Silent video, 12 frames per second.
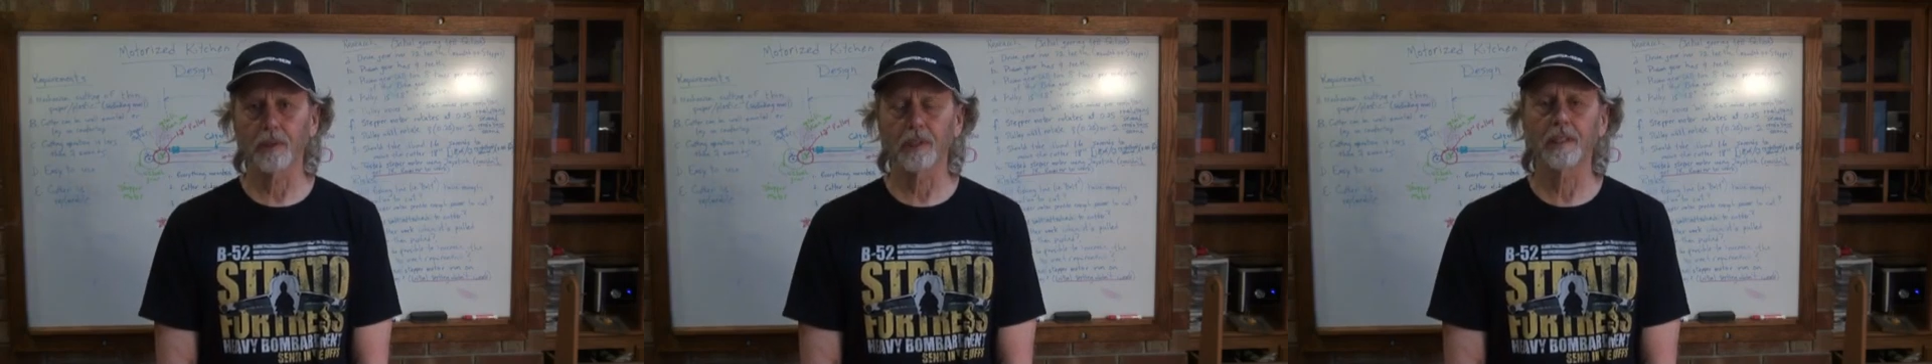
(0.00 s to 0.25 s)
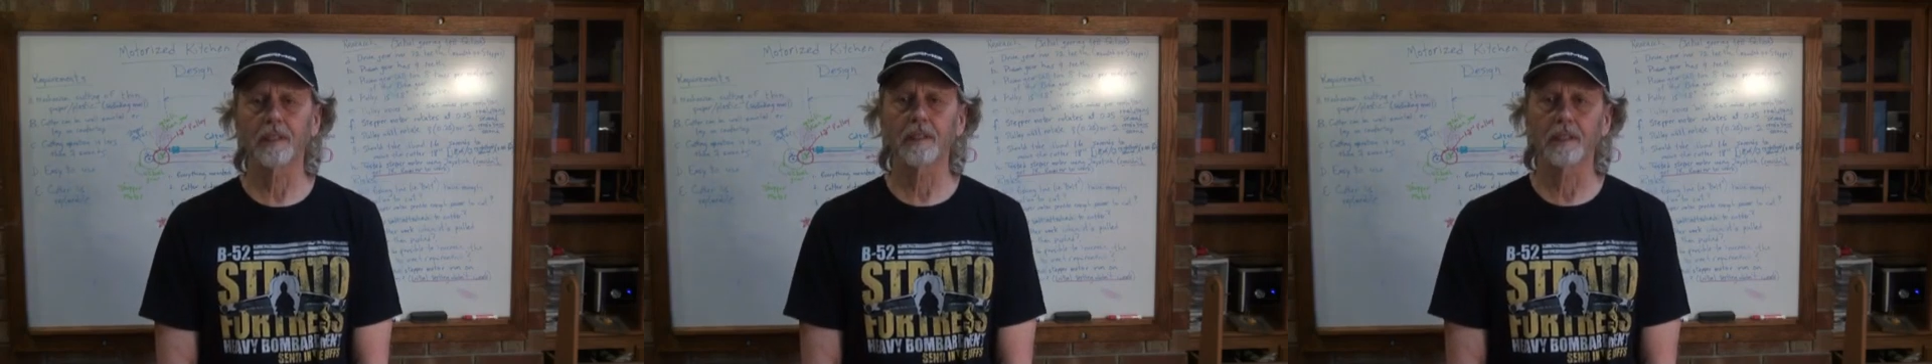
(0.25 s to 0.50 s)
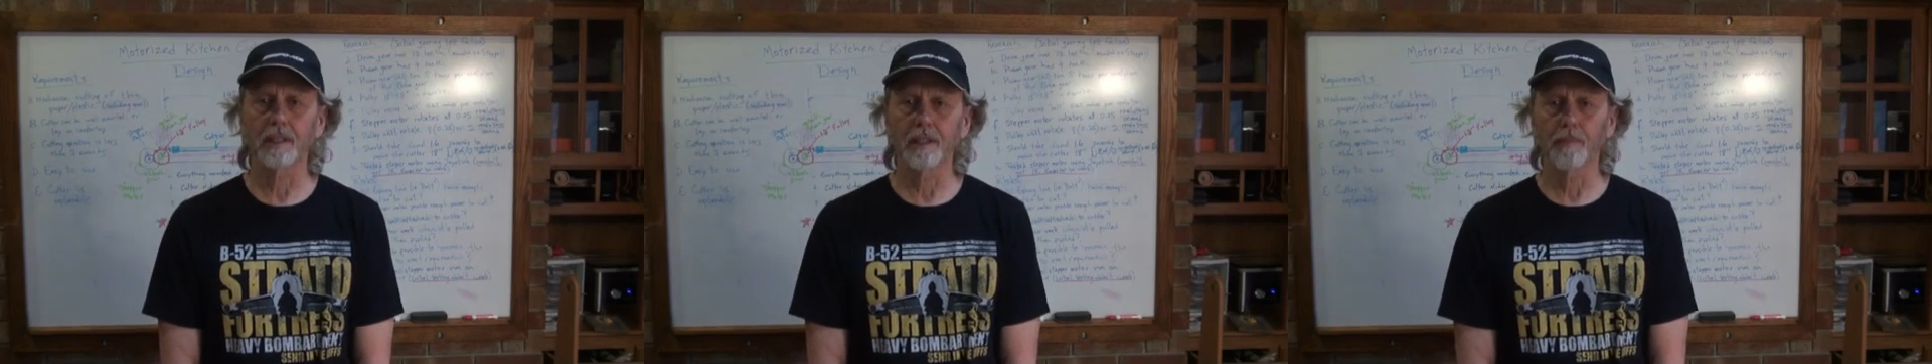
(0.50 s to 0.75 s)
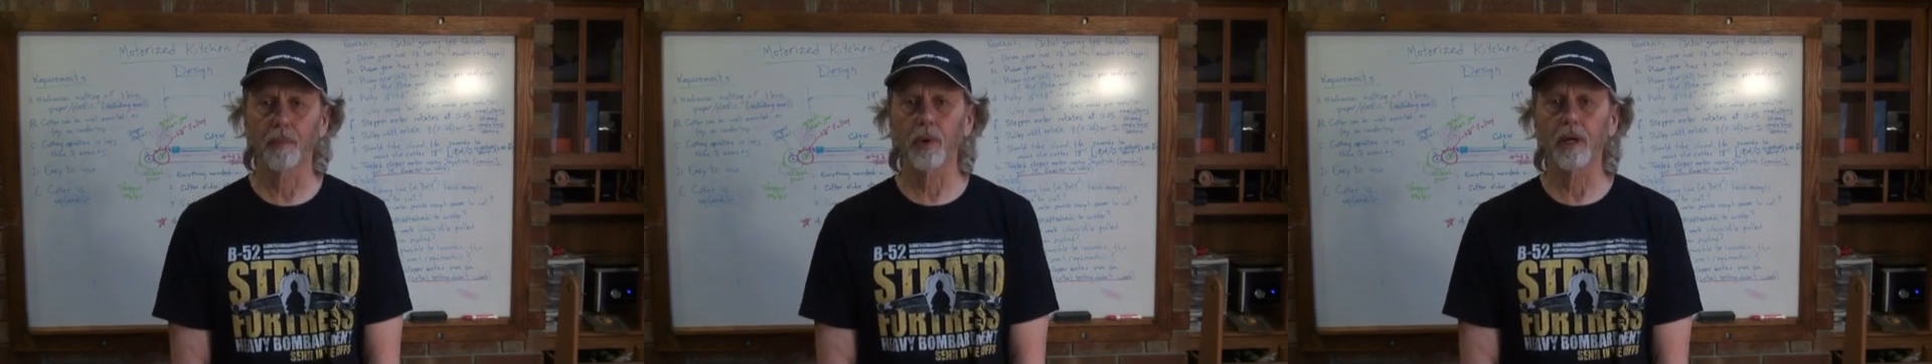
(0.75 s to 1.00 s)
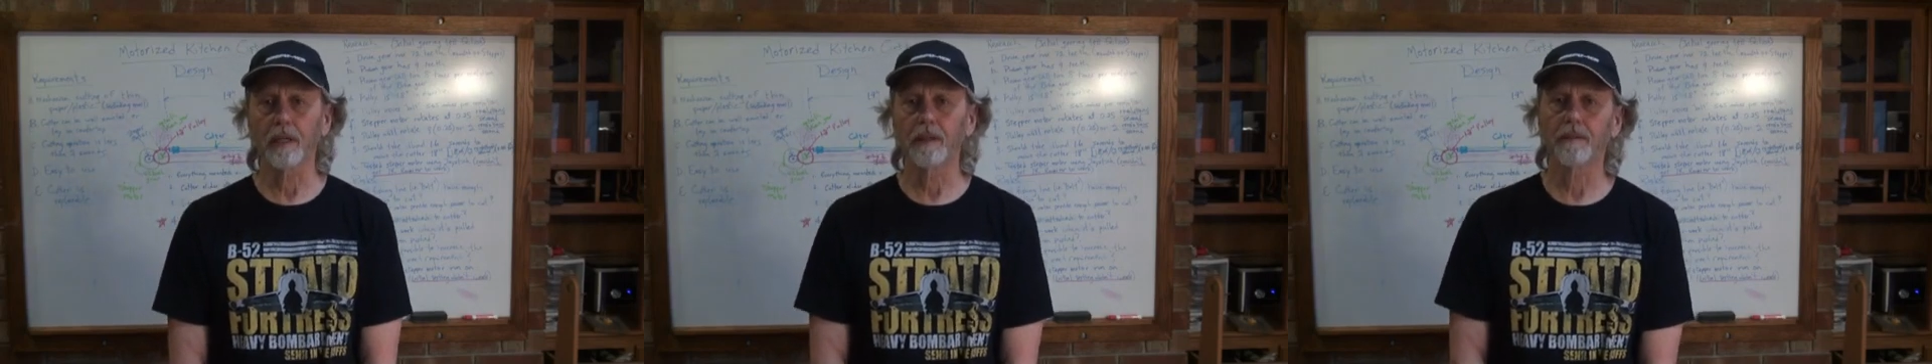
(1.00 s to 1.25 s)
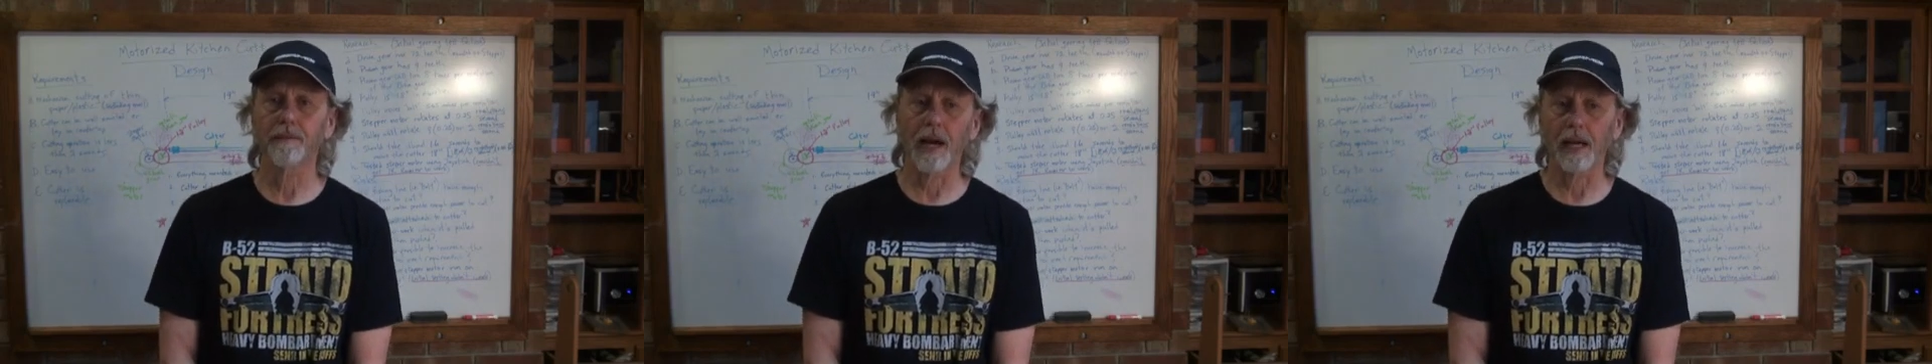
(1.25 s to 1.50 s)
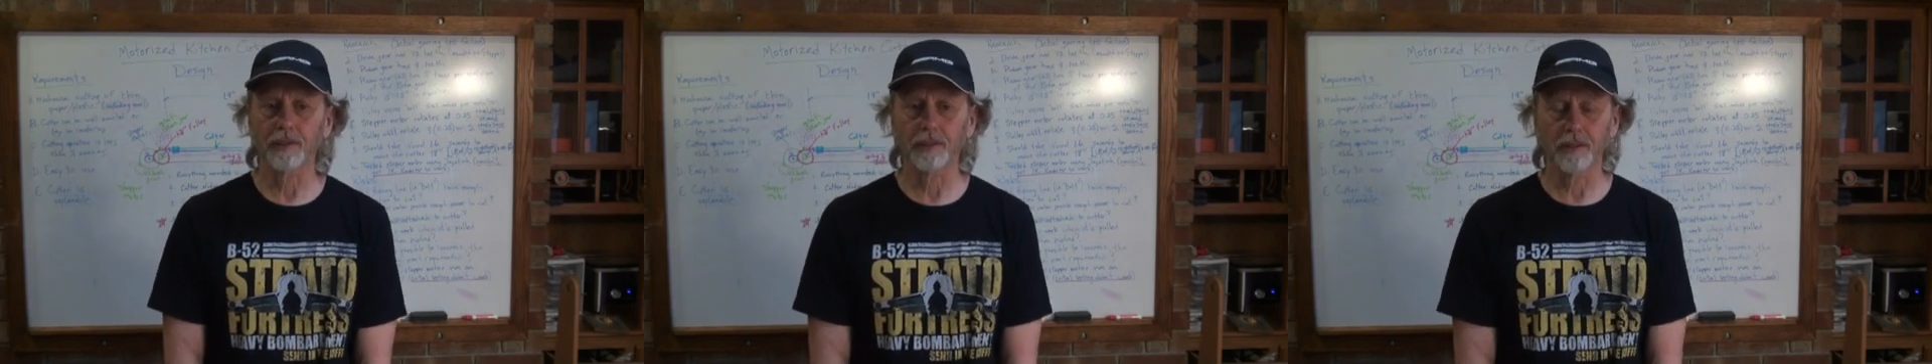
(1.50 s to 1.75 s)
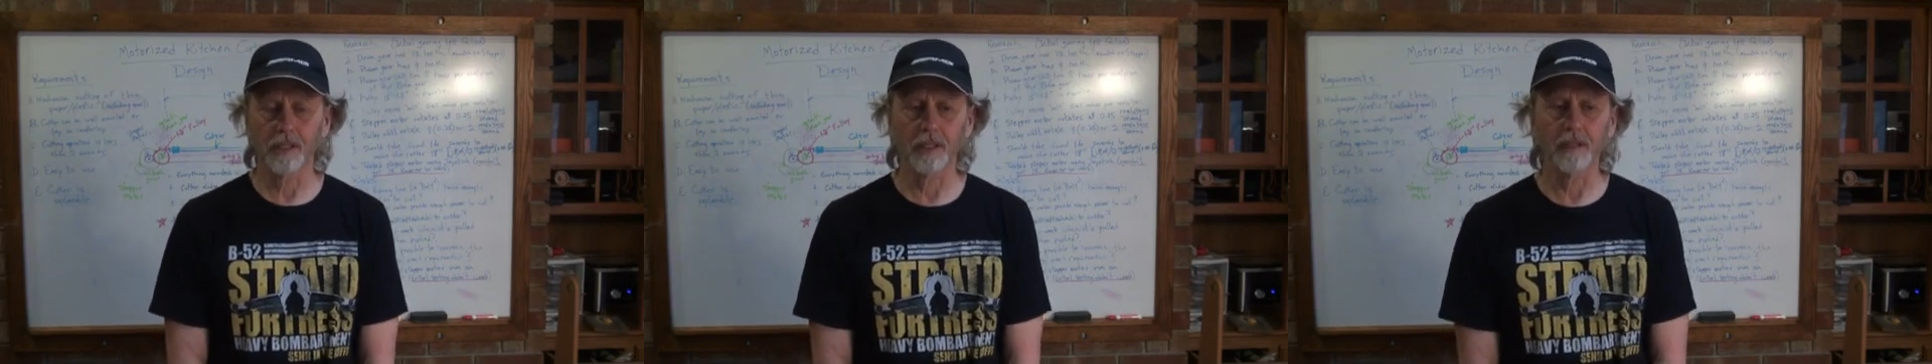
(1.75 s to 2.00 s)
to get the print fast
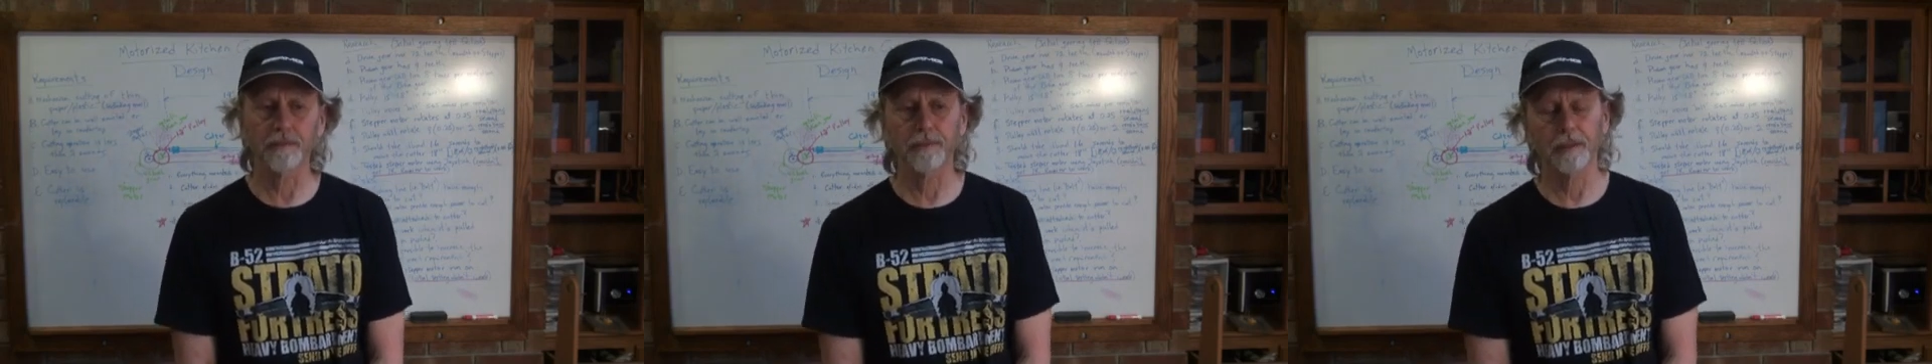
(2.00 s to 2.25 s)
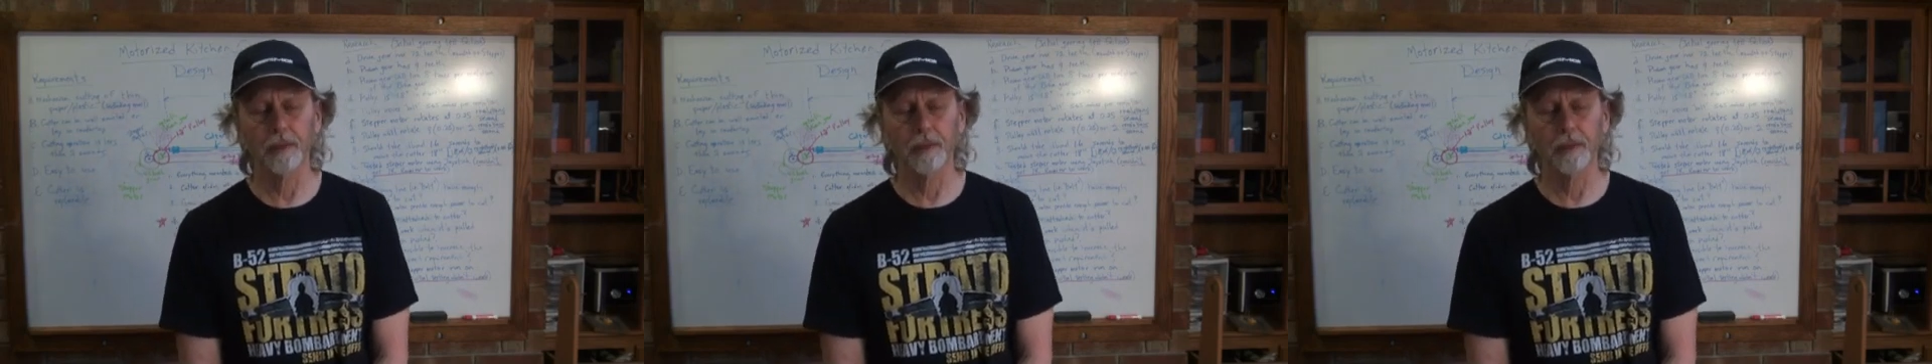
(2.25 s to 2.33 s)
enough.